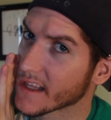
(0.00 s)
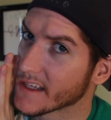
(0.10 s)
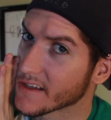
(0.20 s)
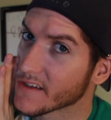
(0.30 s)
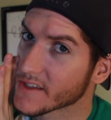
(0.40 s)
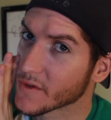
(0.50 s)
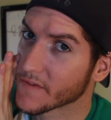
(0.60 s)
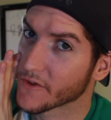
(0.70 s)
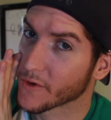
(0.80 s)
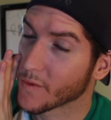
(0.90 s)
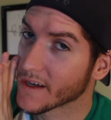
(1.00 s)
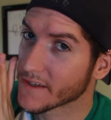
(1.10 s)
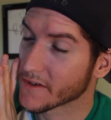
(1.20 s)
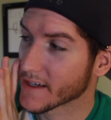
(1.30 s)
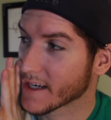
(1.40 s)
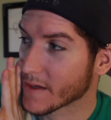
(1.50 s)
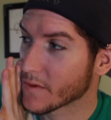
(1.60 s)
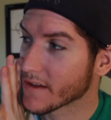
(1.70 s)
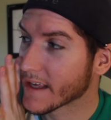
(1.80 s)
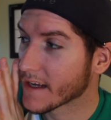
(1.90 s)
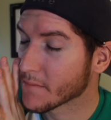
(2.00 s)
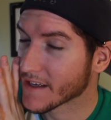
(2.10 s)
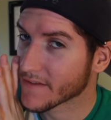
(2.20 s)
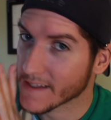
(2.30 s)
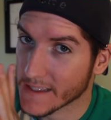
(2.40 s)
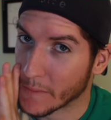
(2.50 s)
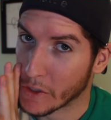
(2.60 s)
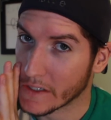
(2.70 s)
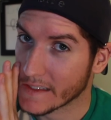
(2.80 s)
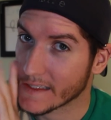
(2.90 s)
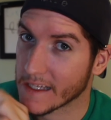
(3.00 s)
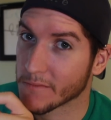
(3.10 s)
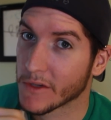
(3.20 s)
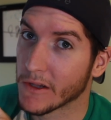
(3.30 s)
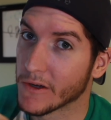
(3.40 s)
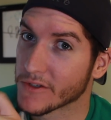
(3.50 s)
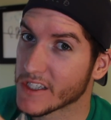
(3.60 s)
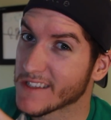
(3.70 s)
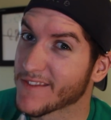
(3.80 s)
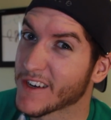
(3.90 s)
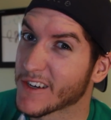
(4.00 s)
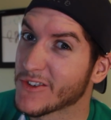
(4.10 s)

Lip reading: And also, if you're wondering, I will link my face-up artist down below. She's very